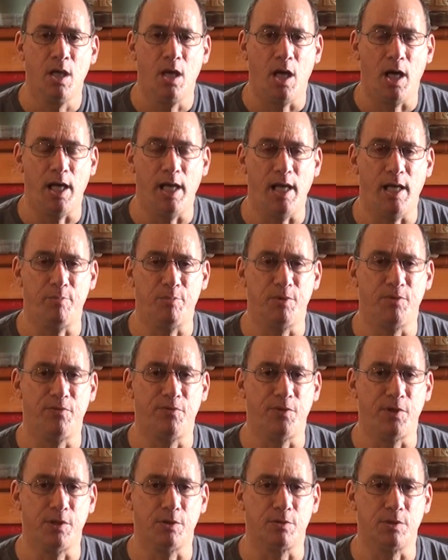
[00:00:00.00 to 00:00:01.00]
I have been
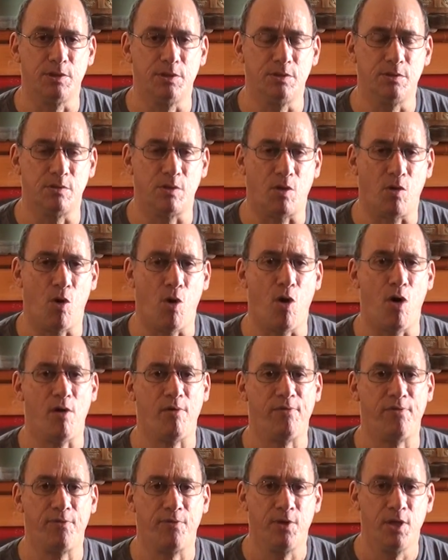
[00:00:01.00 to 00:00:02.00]
feeling
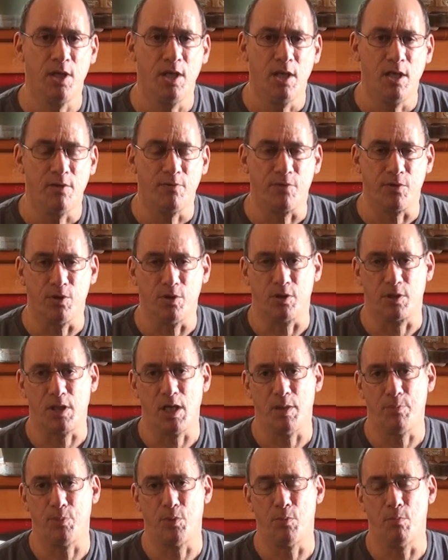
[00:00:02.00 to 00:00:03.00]
off for a
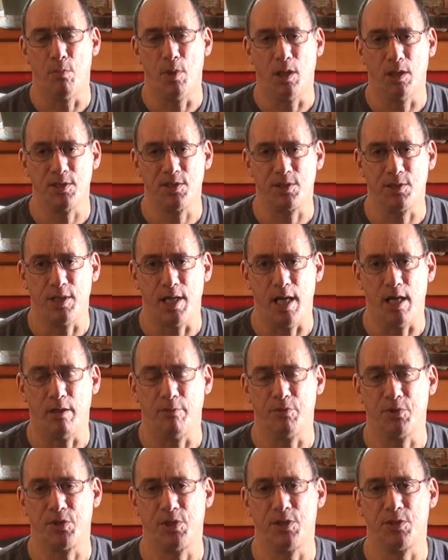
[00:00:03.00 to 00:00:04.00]
couple months now,
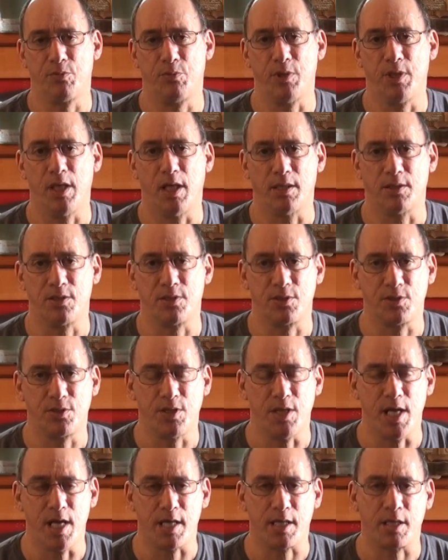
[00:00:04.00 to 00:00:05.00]
ever since we got
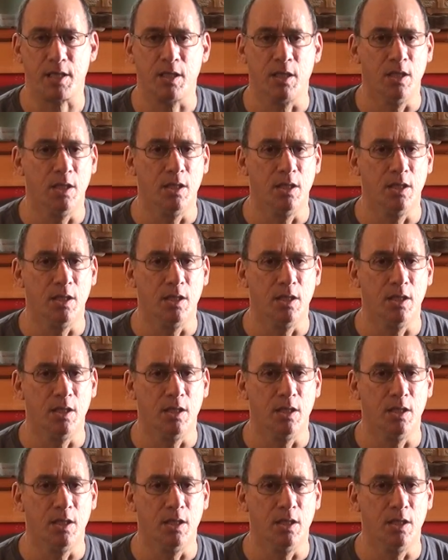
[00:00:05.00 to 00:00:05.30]
sick.